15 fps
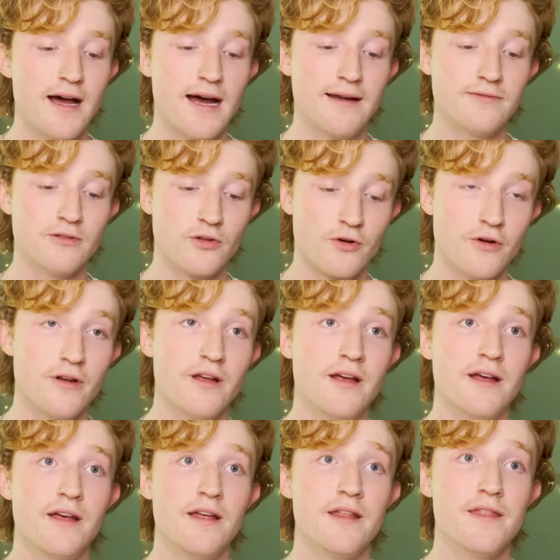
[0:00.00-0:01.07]
I've learned
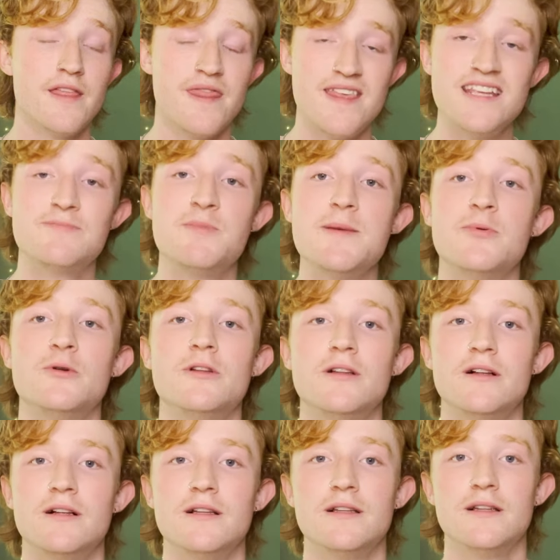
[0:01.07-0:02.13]
that these
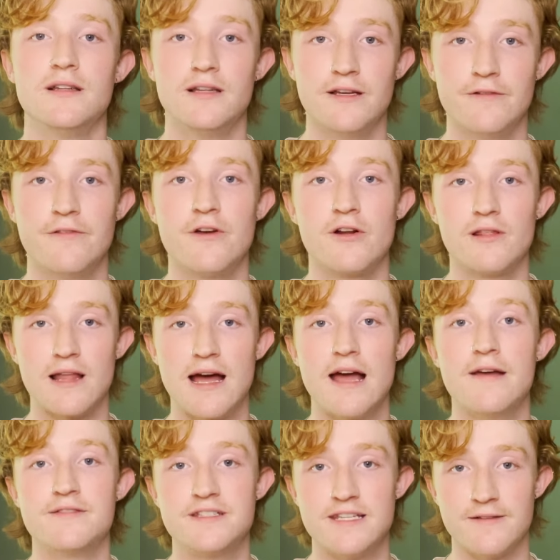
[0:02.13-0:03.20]
people live their
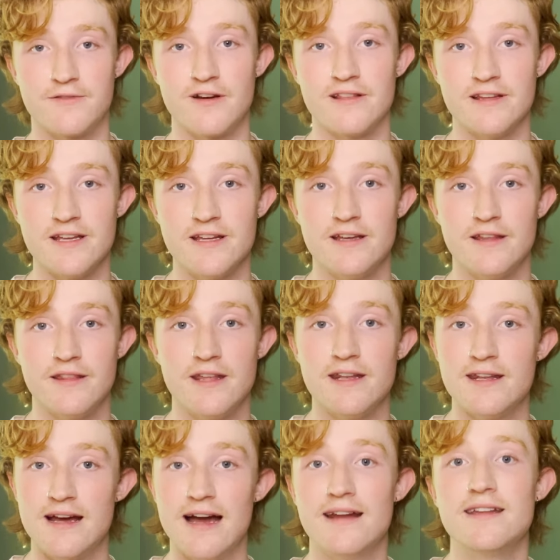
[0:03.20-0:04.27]
lives differently
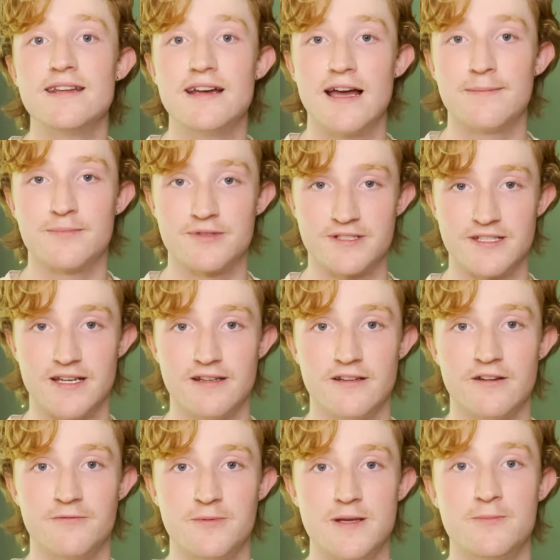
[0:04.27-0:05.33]
than ninety-nine percent
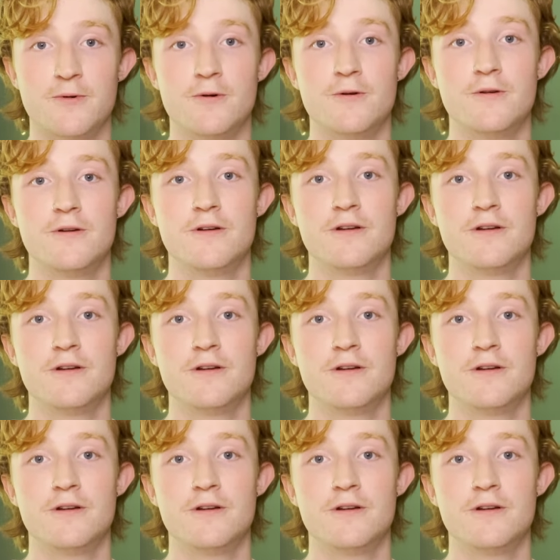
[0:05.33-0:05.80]
of people.